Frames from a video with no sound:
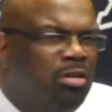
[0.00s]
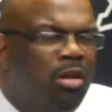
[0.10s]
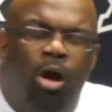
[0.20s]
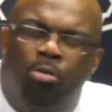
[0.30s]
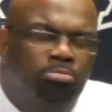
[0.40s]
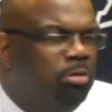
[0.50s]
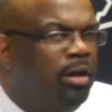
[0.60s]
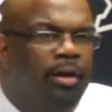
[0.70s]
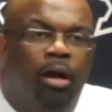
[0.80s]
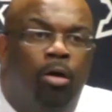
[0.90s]
her approach? No,
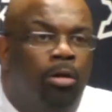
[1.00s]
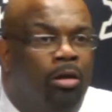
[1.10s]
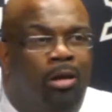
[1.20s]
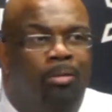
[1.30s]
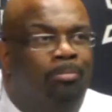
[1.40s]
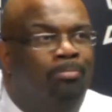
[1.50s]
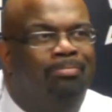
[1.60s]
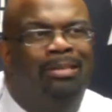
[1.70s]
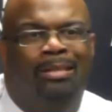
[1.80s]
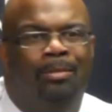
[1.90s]
not at all.
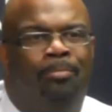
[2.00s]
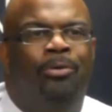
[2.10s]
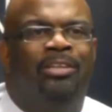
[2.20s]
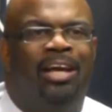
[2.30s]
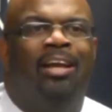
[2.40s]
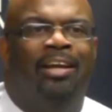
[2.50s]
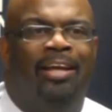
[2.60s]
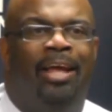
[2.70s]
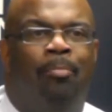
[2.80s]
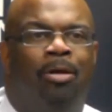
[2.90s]
Bria's got to let
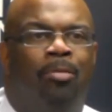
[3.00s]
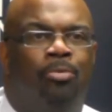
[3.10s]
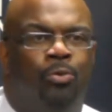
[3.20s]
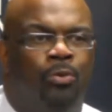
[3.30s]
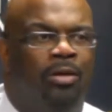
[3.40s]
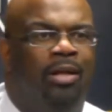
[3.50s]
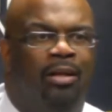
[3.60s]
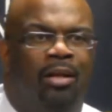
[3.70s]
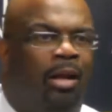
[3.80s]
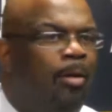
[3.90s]
the game come to her.
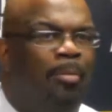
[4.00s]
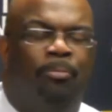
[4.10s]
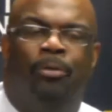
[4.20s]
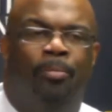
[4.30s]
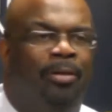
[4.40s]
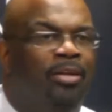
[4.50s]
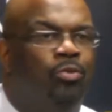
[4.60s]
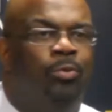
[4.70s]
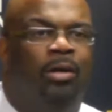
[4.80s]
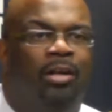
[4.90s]
And Bria
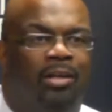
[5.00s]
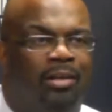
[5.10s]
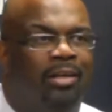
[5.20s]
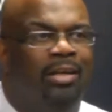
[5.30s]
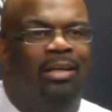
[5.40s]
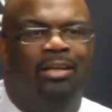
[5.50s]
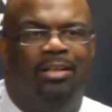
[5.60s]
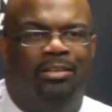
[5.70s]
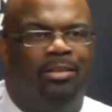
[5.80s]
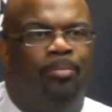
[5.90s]
means well. And
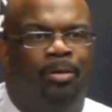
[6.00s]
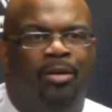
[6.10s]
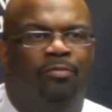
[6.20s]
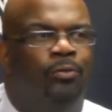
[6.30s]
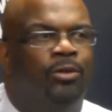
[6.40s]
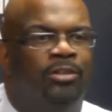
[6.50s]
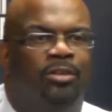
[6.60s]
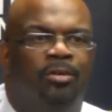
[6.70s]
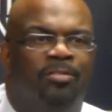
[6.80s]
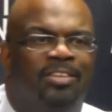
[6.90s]
some of the unforced
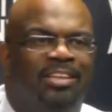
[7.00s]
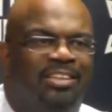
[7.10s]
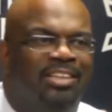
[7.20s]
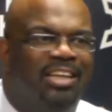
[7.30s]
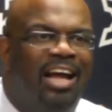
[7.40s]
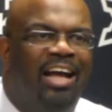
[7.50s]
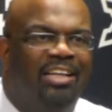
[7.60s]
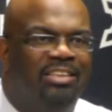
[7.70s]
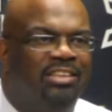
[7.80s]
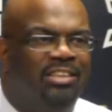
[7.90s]
turnovers that she
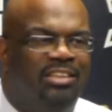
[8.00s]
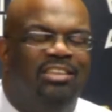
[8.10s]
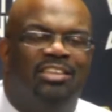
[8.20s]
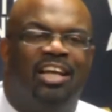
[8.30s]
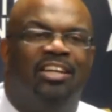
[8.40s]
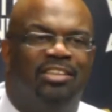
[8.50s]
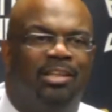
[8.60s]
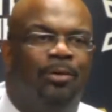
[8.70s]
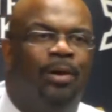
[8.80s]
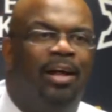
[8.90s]
got, she just got to
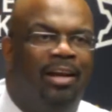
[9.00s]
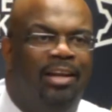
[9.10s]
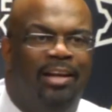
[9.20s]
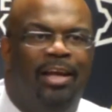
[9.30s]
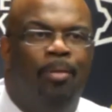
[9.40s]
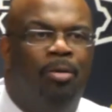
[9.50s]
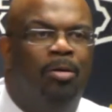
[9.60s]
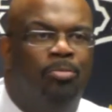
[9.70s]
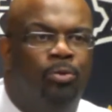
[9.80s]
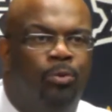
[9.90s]
slow down and let the game
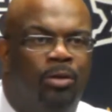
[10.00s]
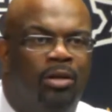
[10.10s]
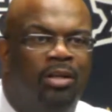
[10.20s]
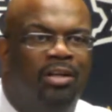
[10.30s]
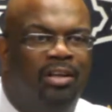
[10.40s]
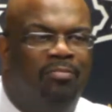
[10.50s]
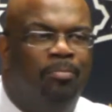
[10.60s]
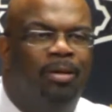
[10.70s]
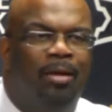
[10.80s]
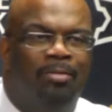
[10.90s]
come to her. And
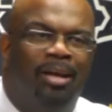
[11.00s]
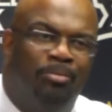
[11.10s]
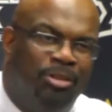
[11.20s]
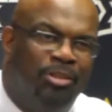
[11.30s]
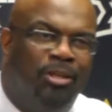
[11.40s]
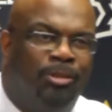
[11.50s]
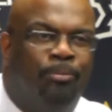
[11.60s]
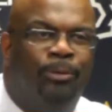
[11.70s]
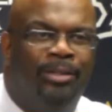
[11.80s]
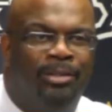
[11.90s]
from time to time, she starts to
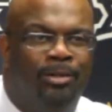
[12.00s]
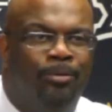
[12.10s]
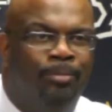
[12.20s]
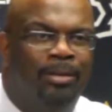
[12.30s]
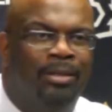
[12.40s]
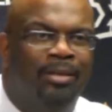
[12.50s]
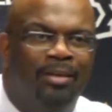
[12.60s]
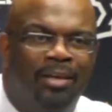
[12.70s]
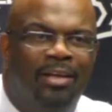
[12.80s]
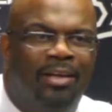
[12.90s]
press a little bit,
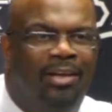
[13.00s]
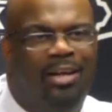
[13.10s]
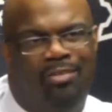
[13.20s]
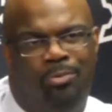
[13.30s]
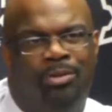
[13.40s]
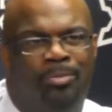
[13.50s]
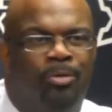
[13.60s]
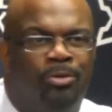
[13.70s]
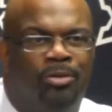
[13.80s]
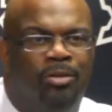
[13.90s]
and that's where
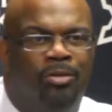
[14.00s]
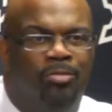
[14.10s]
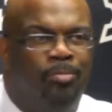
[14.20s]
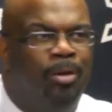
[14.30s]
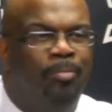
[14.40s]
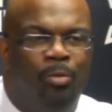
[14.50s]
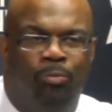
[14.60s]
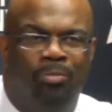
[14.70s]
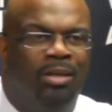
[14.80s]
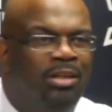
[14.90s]
some of those turnovers. But, I mean,